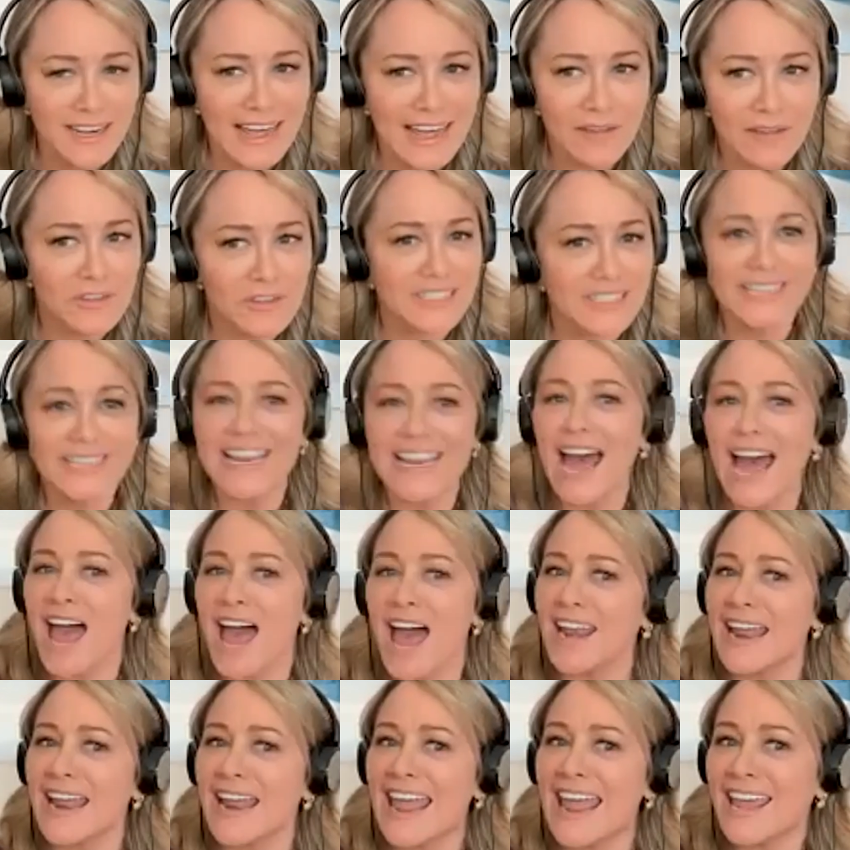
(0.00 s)
That was
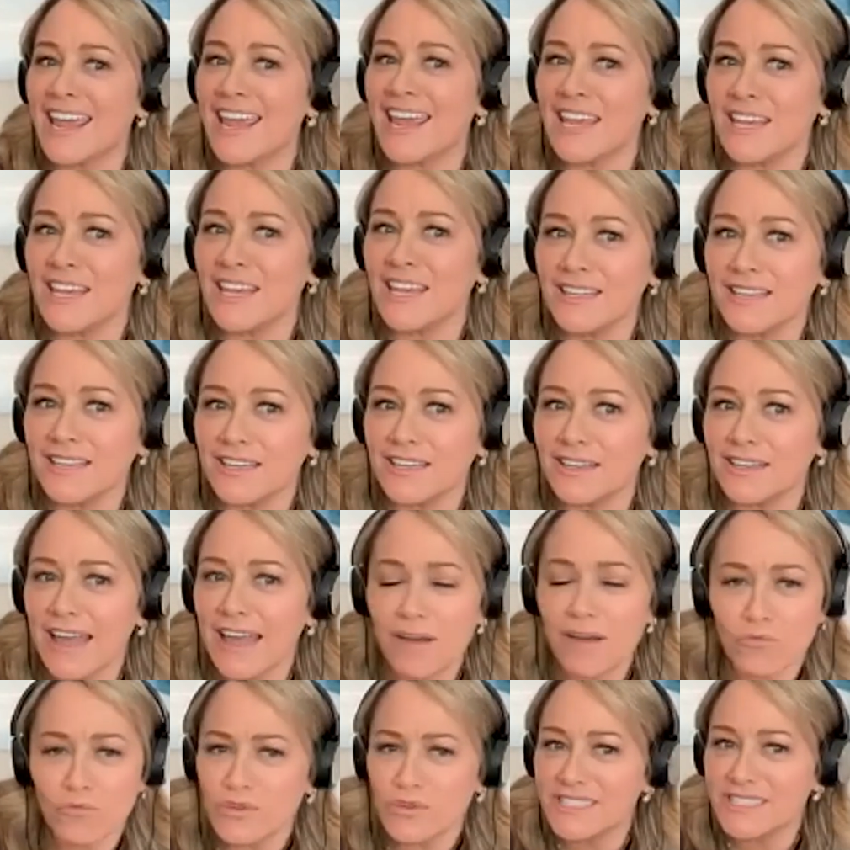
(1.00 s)
not a
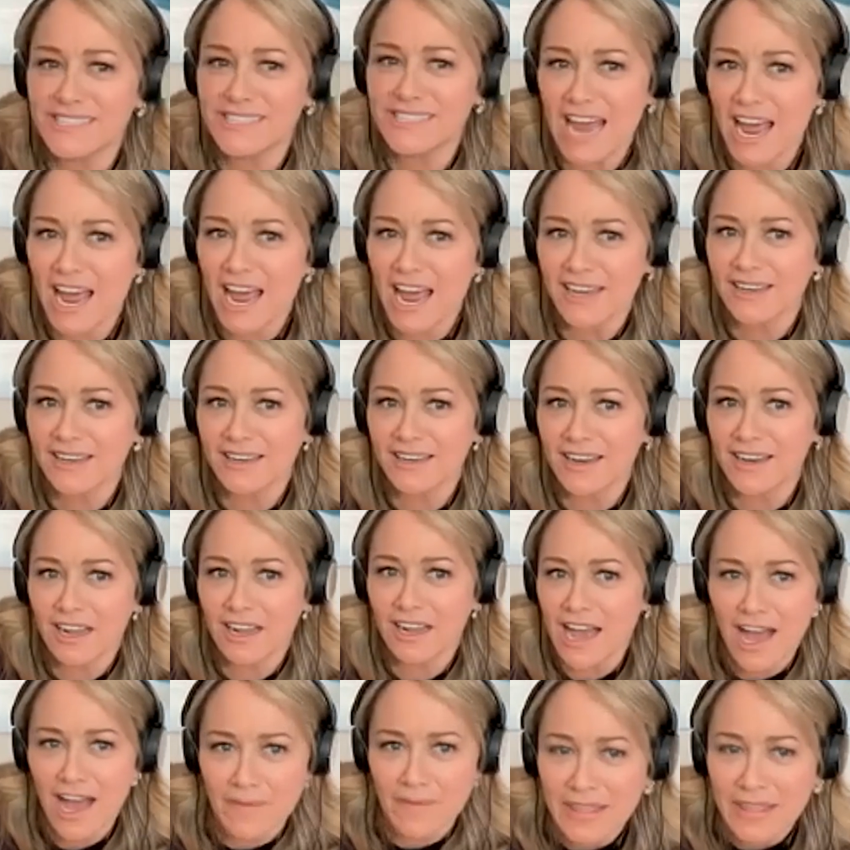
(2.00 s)

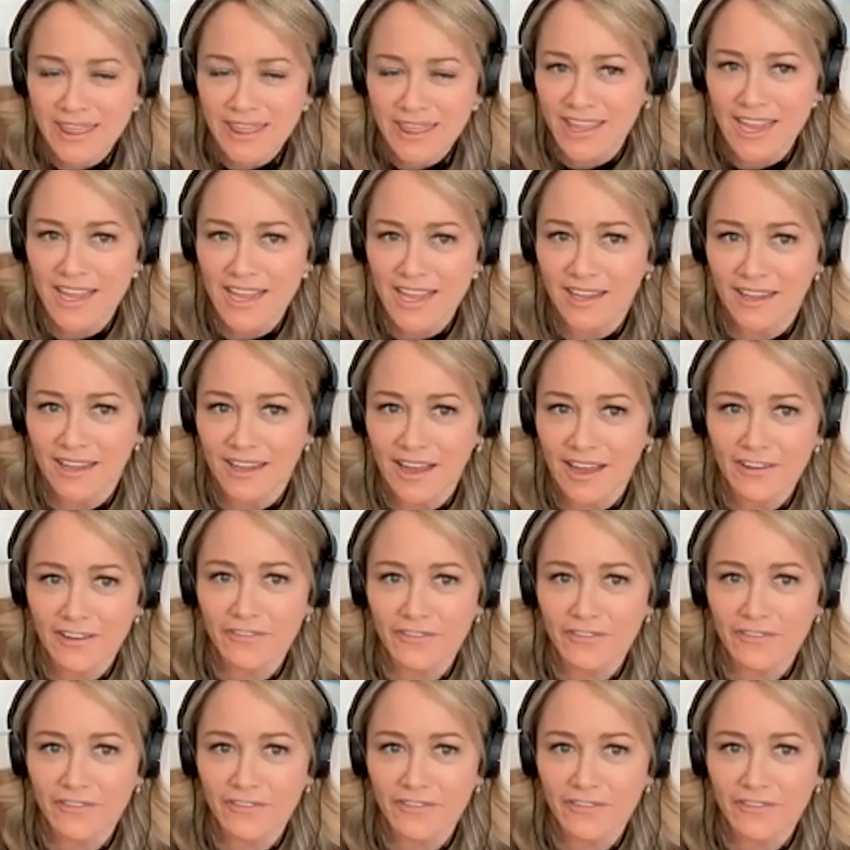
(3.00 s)
common thing of